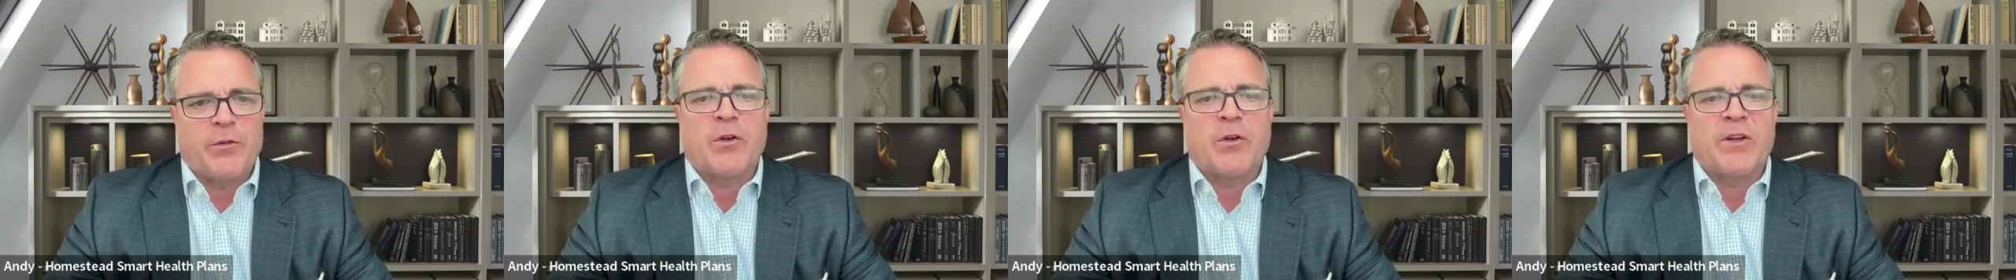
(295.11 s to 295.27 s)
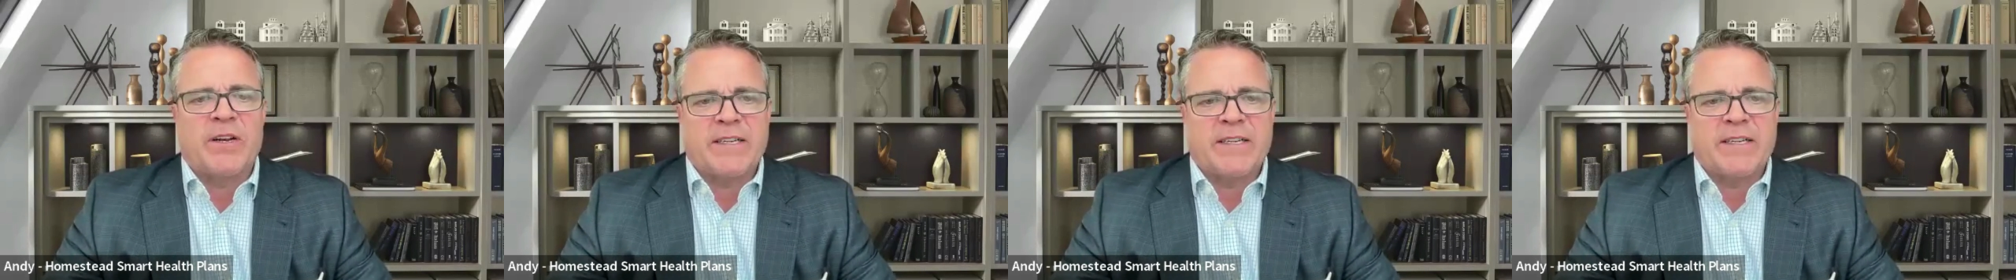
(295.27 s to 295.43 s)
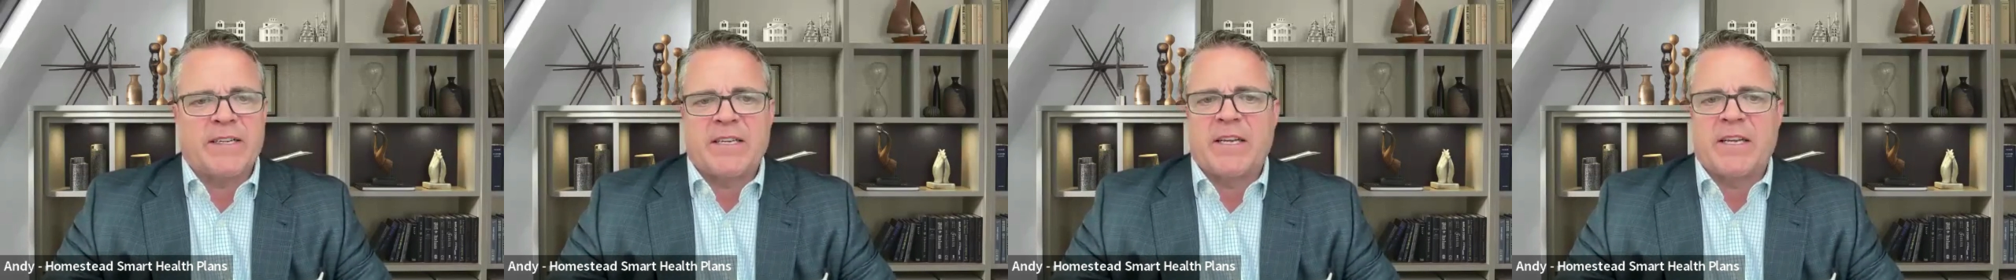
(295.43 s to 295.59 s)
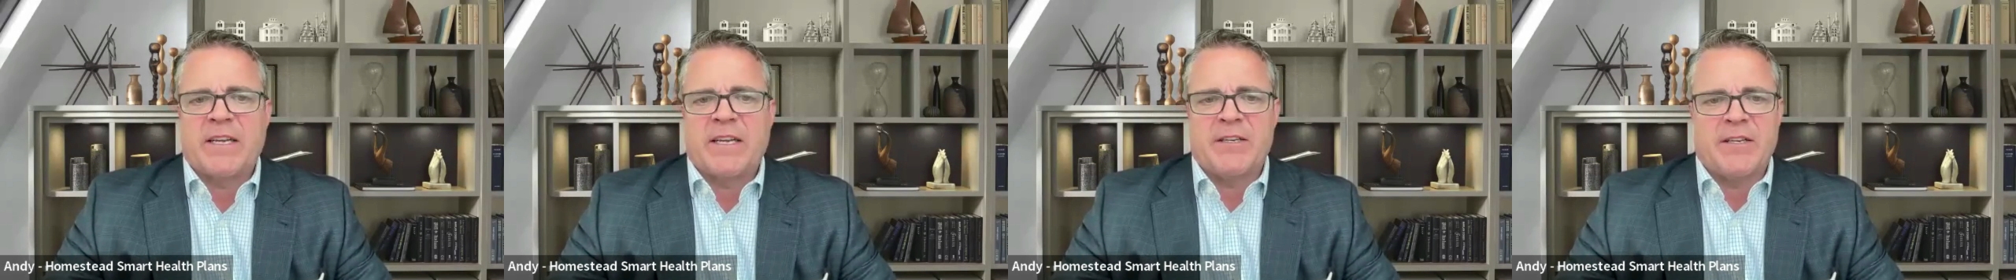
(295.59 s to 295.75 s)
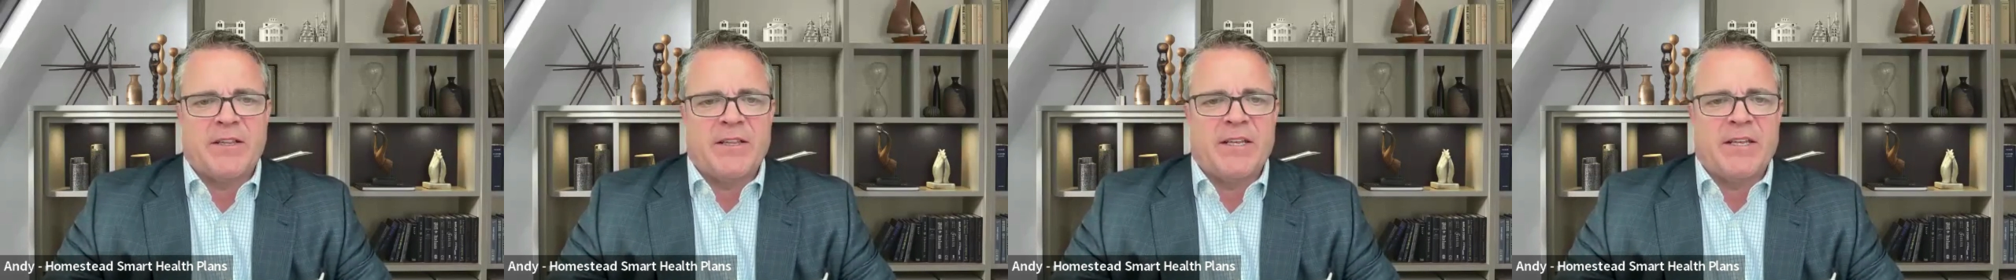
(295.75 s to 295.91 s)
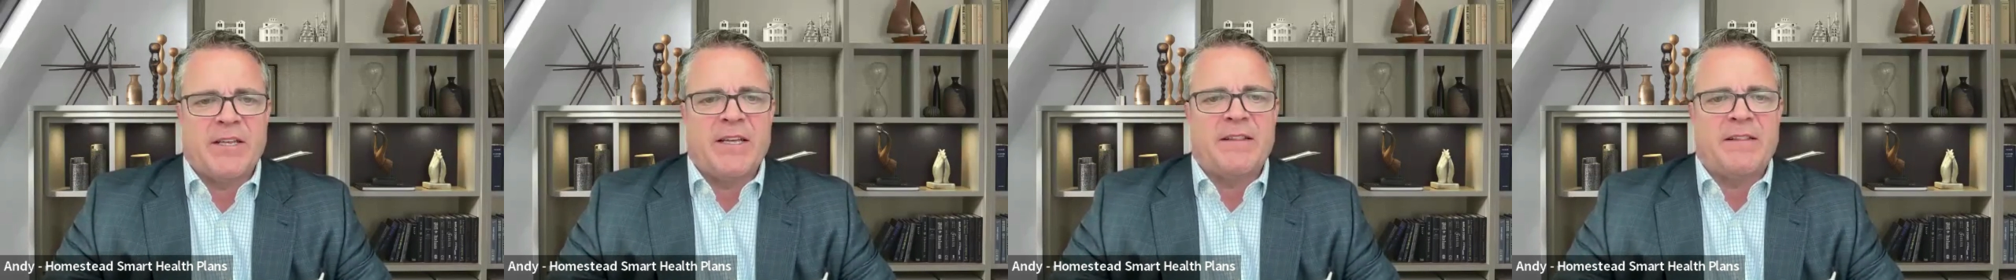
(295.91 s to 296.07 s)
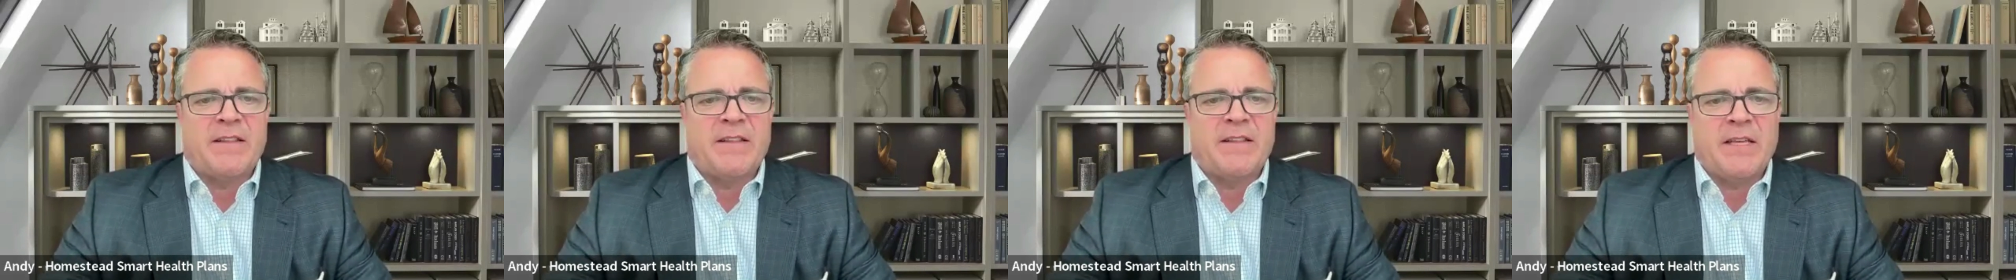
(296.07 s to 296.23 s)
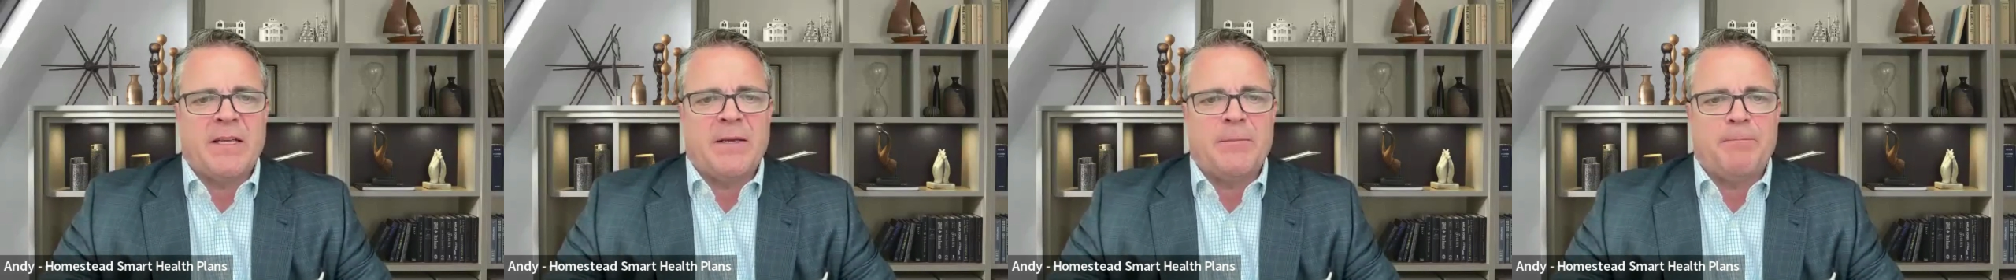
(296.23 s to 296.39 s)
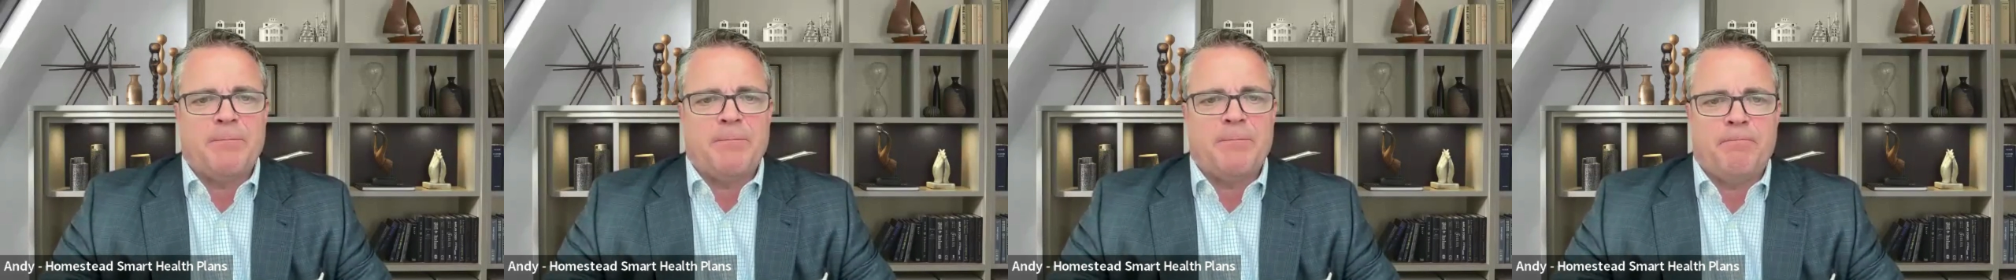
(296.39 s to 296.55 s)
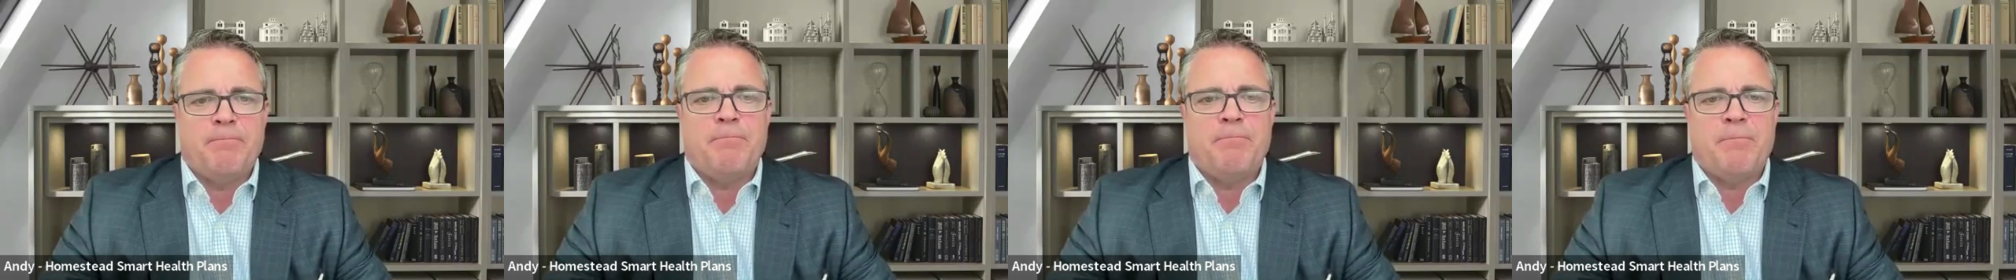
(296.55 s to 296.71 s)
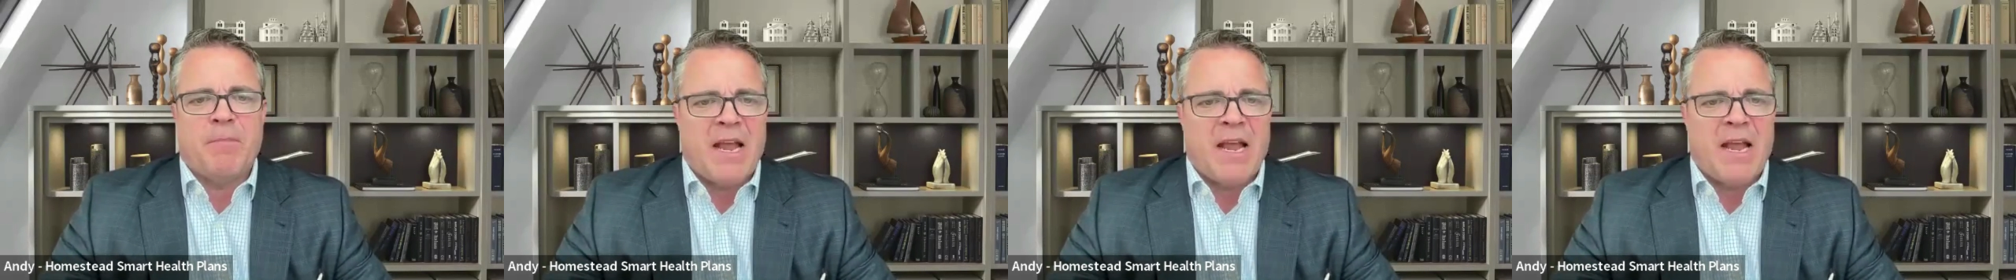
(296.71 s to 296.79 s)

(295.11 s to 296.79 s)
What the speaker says: they're going to tell you that the